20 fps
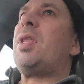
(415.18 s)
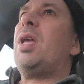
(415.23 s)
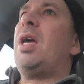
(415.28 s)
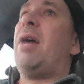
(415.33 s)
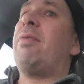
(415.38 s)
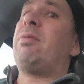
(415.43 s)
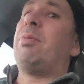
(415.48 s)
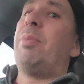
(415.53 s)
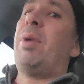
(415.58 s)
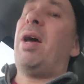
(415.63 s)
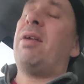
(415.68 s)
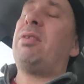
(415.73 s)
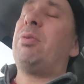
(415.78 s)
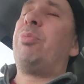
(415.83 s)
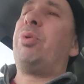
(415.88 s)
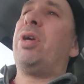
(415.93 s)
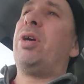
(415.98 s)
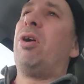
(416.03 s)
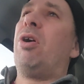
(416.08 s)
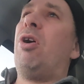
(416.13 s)
I have to, I have to
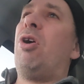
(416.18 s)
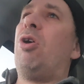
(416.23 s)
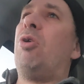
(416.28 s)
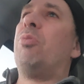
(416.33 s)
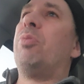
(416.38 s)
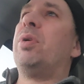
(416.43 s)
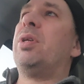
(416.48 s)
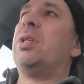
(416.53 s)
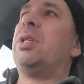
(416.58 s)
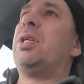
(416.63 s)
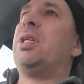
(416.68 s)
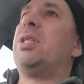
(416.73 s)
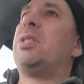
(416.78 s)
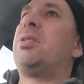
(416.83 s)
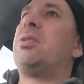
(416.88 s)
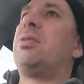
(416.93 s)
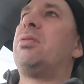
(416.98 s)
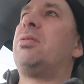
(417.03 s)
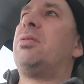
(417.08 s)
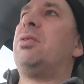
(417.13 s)
bring home at
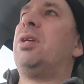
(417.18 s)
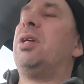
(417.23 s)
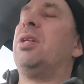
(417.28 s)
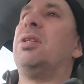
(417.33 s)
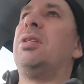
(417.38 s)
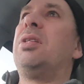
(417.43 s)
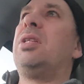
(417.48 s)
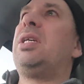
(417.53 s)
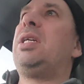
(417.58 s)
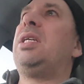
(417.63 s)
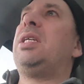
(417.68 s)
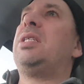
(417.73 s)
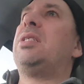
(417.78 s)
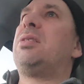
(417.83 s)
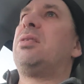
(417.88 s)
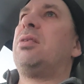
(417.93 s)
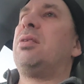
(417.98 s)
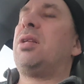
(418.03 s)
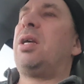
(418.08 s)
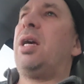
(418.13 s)
least, at
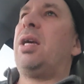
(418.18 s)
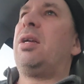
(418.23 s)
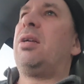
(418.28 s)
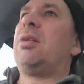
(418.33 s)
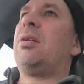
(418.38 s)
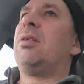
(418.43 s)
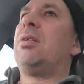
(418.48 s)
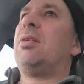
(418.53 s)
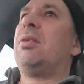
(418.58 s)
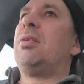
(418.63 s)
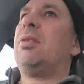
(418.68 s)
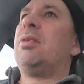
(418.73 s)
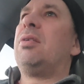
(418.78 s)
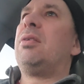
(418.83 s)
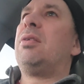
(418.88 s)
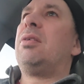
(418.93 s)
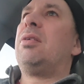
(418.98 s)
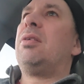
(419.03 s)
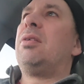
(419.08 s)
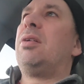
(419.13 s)
least, like,
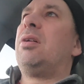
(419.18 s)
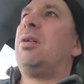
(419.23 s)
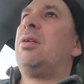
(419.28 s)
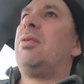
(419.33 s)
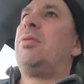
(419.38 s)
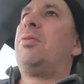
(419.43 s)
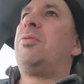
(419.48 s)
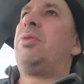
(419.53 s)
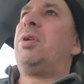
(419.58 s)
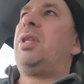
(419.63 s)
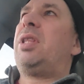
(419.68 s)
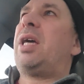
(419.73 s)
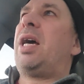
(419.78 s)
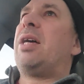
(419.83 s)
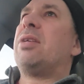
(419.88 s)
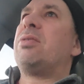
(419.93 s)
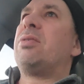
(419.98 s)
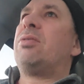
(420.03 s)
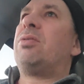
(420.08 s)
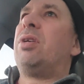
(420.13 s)
three
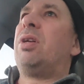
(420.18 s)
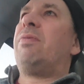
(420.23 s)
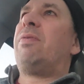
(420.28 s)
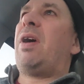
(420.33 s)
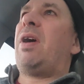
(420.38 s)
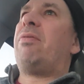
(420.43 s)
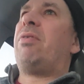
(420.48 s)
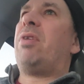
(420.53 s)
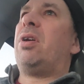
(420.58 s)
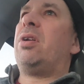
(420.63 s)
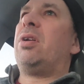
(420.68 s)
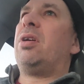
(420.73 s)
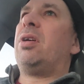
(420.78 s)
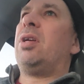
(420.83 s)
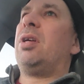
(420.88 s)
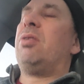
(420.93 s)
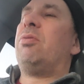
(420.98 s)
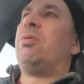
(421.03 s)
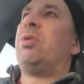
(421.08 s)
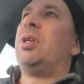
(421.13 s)
thousand, three thousand five
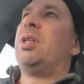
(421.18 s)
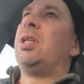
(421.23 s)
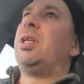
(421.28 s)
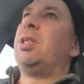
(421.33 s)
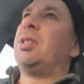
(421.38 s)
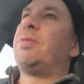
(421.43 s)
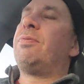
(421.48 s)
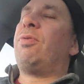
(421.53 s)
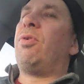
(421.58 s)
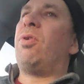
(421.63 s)
hundred, and really it's